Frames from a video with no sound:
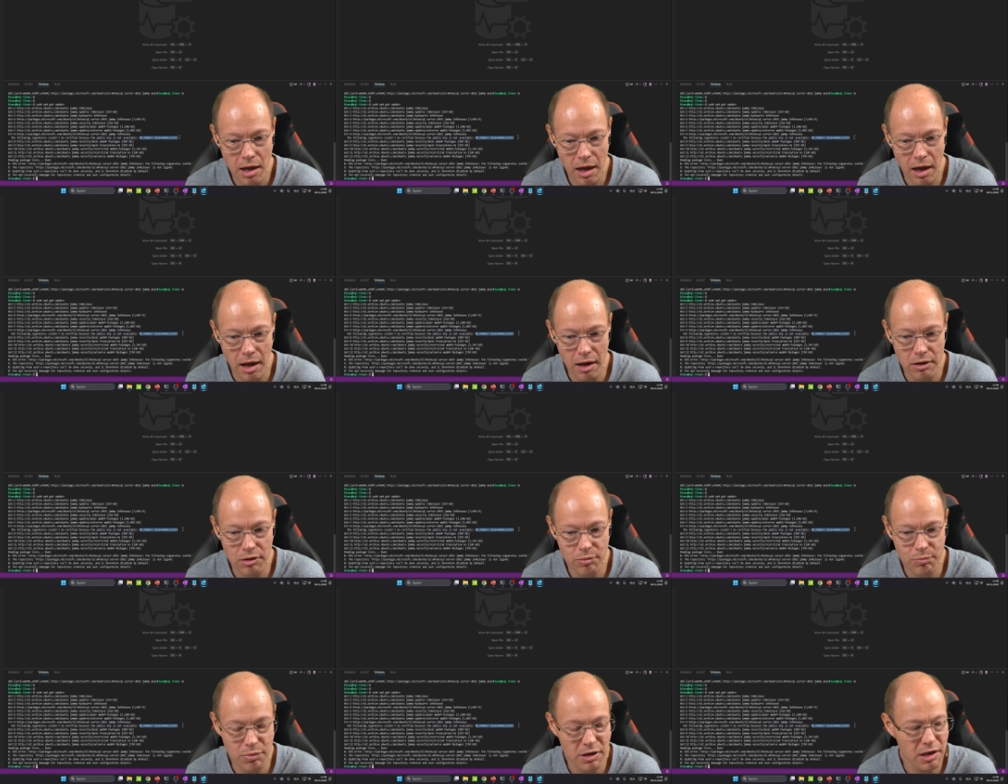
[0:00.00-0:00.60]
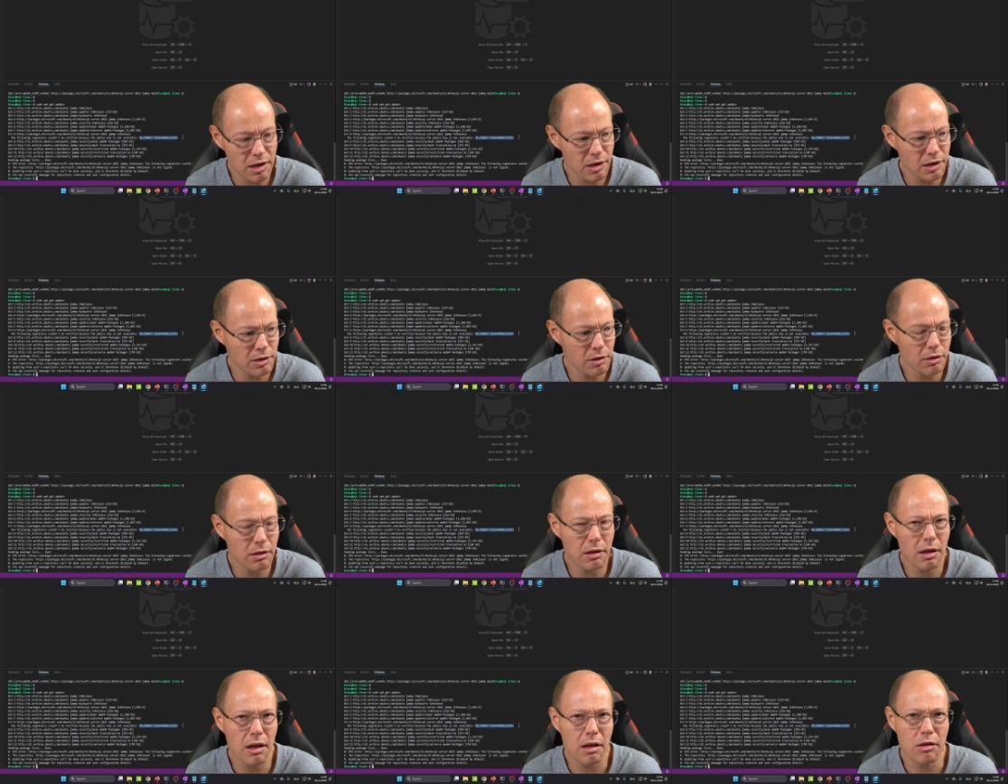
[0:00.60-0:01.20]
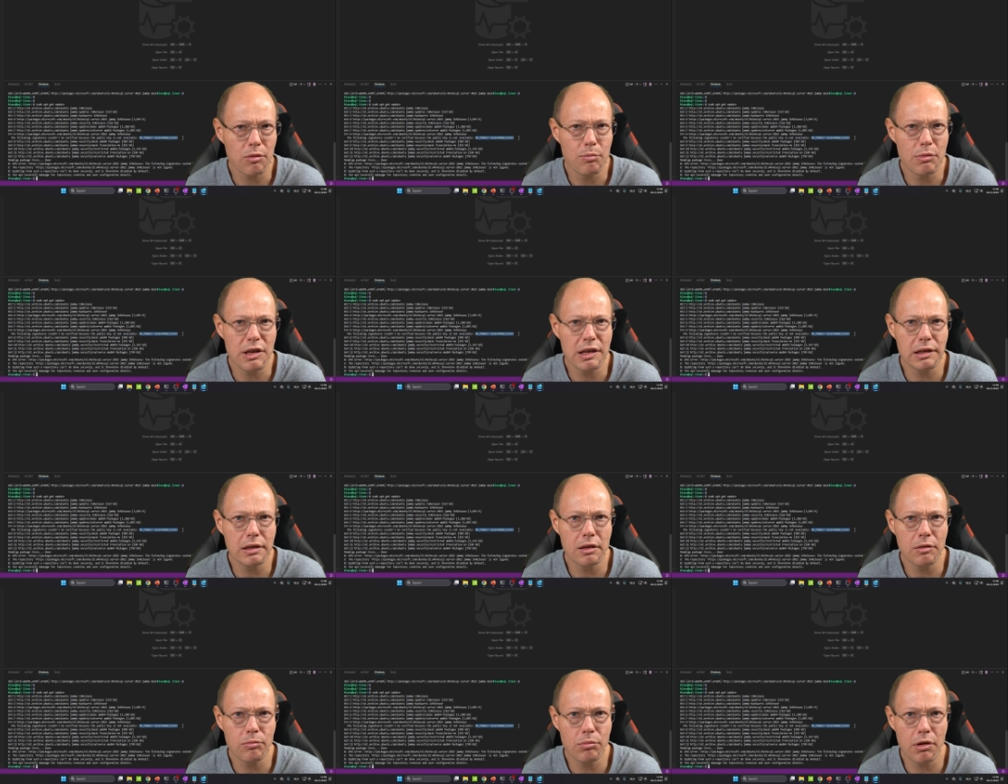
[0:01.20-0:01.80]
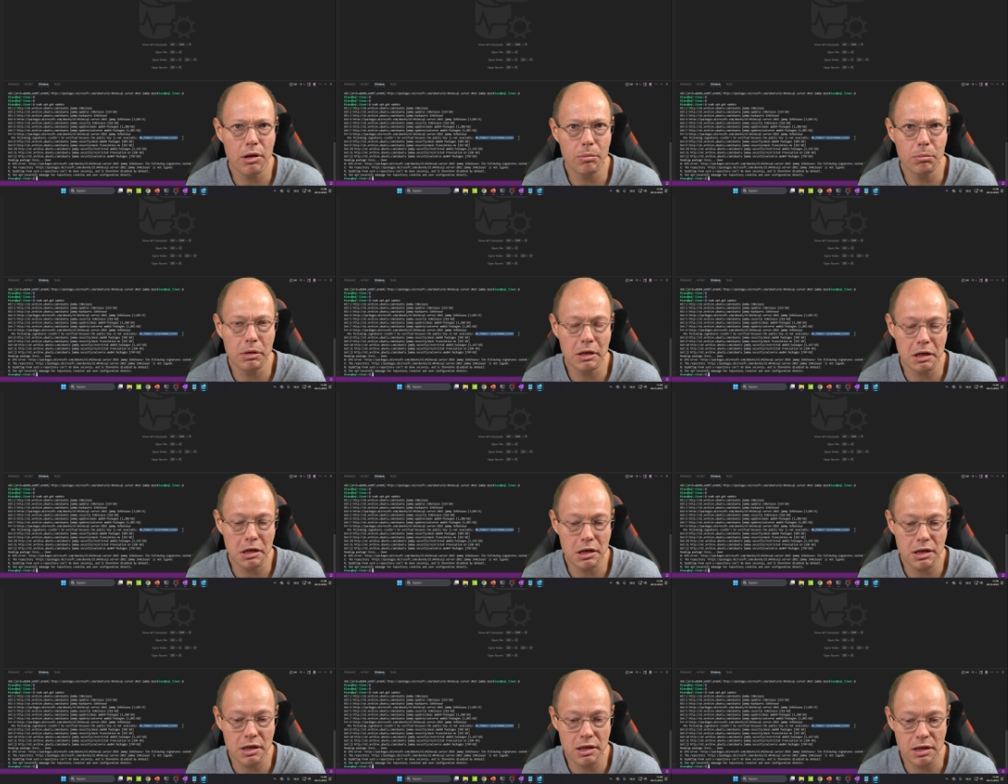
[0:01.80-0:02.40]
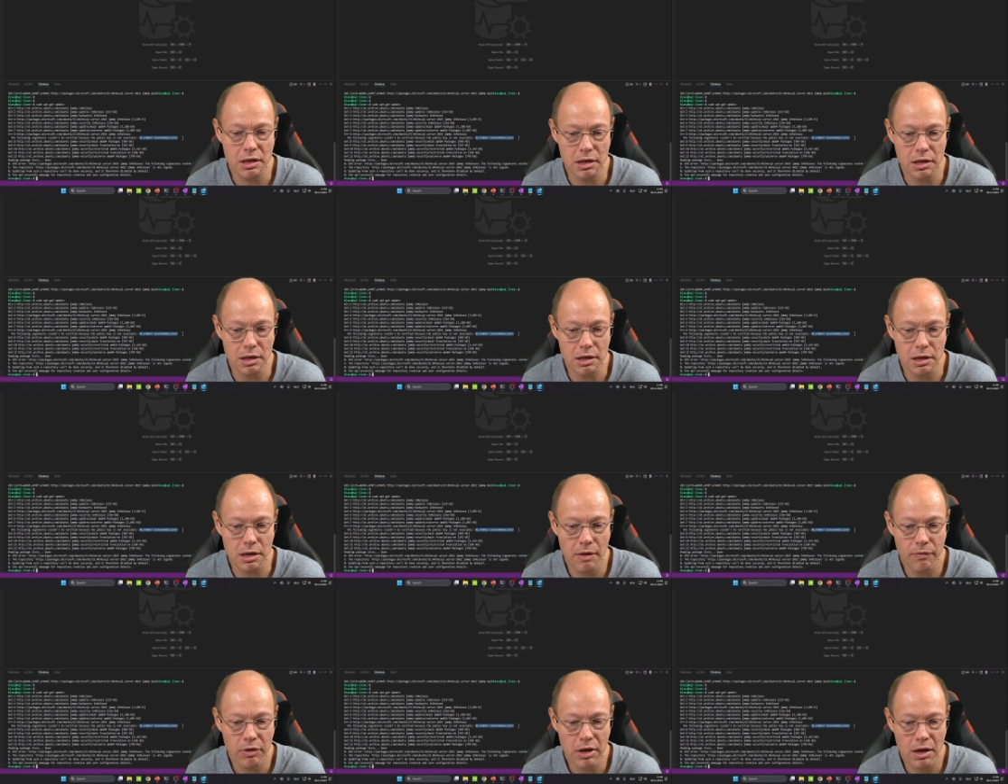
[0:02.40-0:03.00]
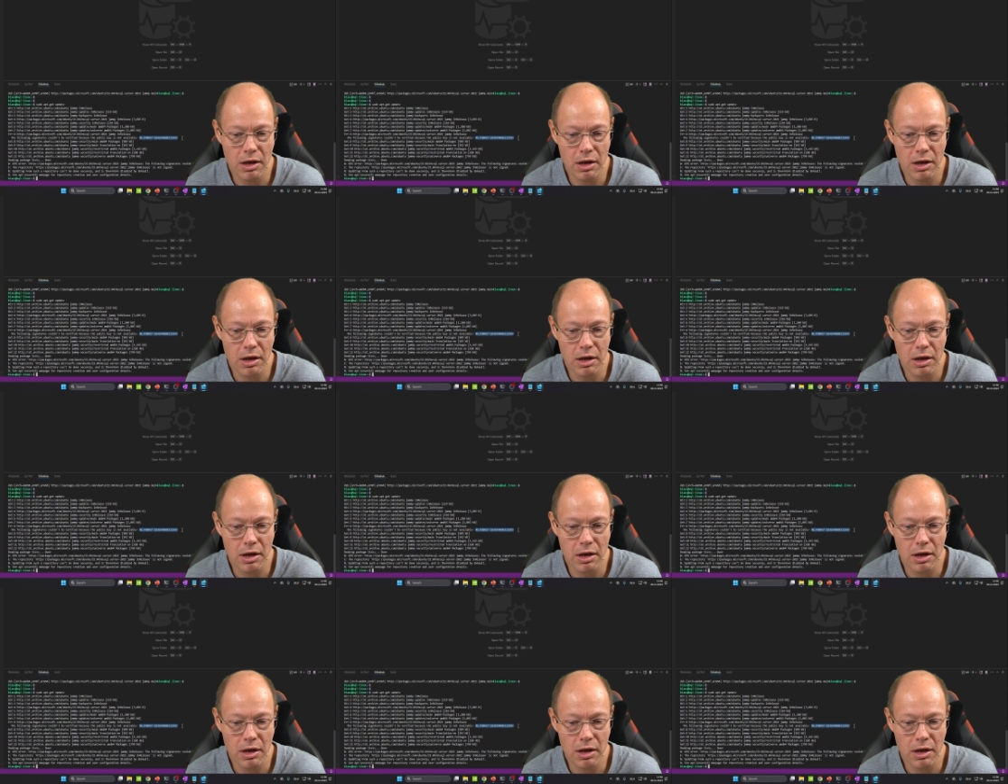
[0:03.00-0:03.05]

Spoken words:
and based on that missing public key,